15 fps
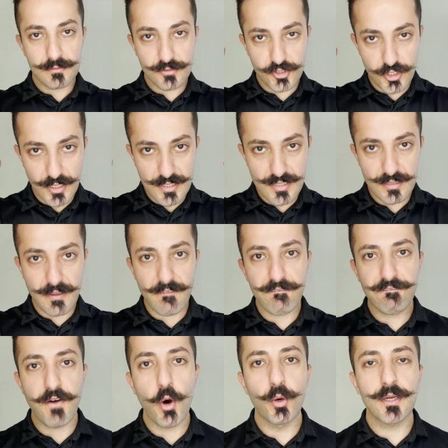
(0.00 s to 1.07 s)
just
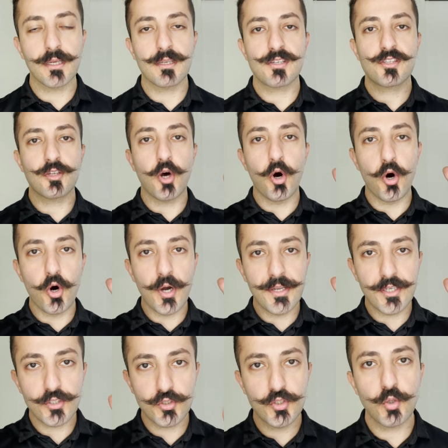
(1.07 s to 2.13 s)
focused
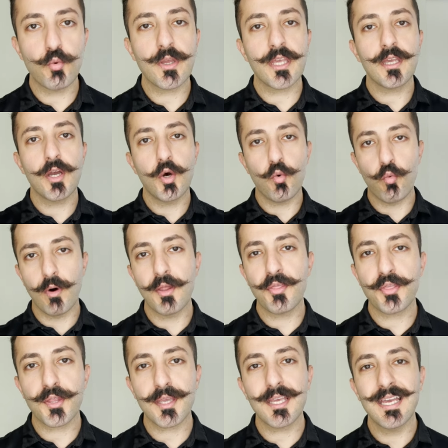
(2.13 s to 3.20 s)
on doing one
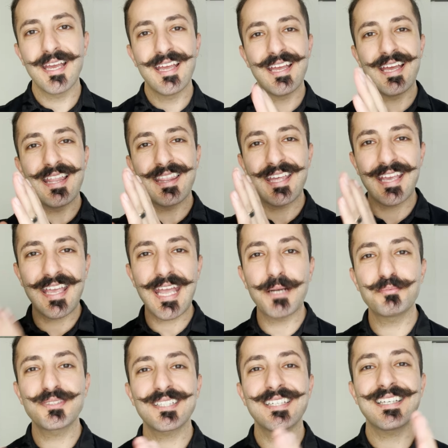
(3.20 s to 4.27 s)
thing, and they
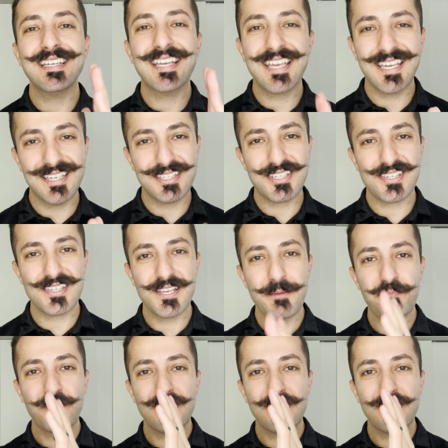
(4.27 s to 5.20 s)
kept it KISS.